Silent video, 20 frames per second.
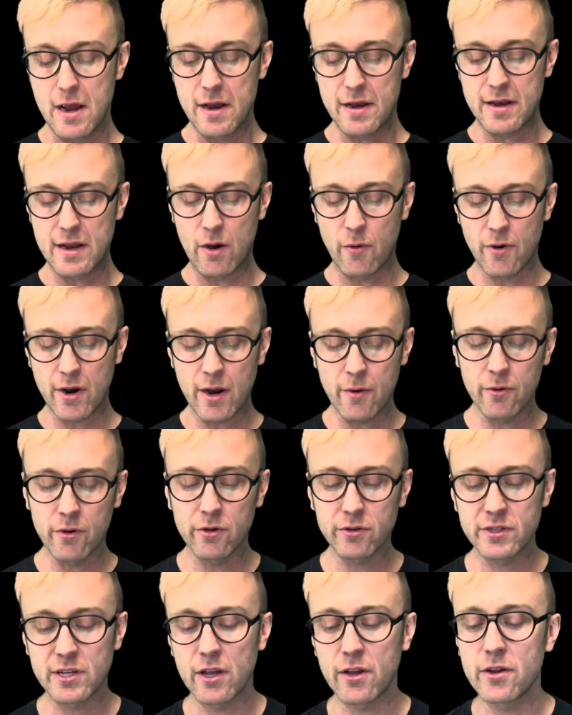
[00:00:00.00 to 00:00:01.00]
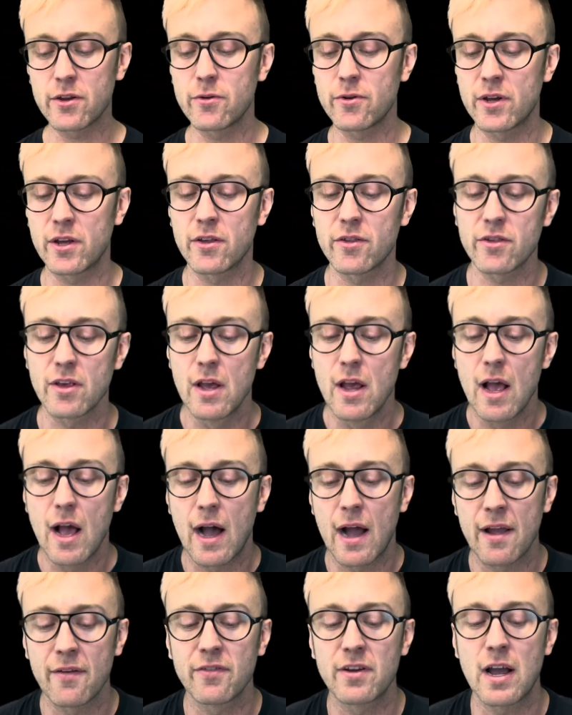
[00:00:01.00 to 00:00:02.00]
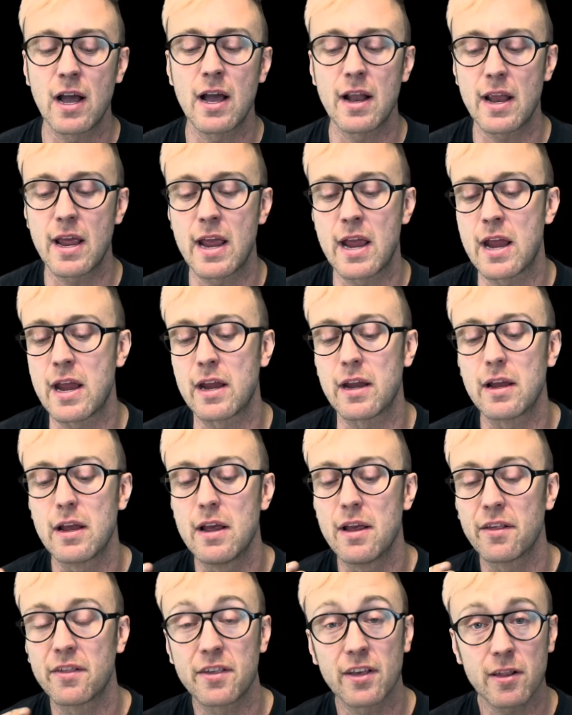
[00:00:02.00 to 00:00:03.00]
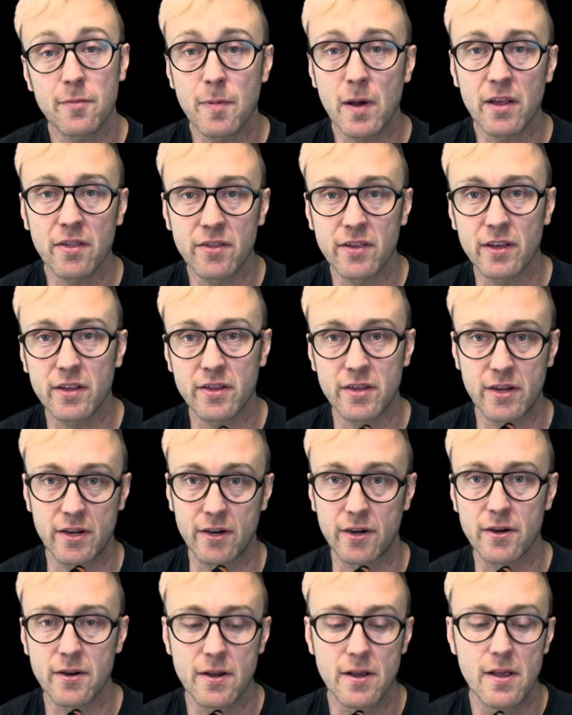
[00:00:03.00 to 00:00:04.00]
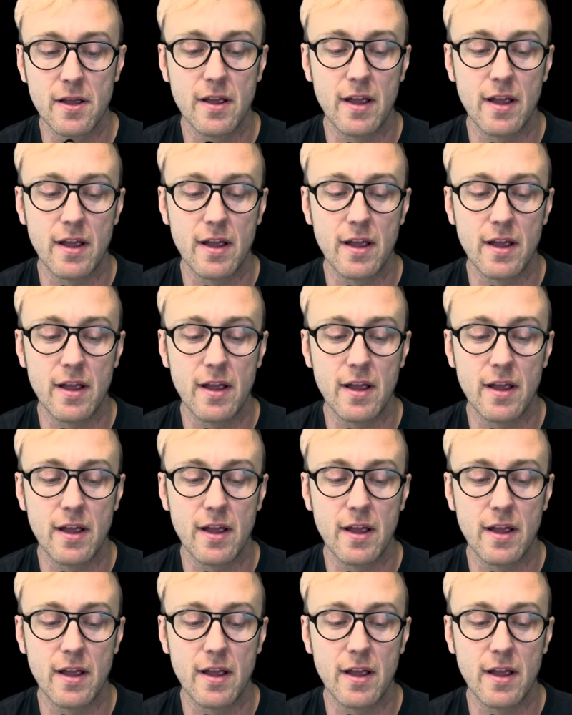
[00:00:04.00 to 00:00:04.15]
Now, what I will tell you is I've got a 6x6 here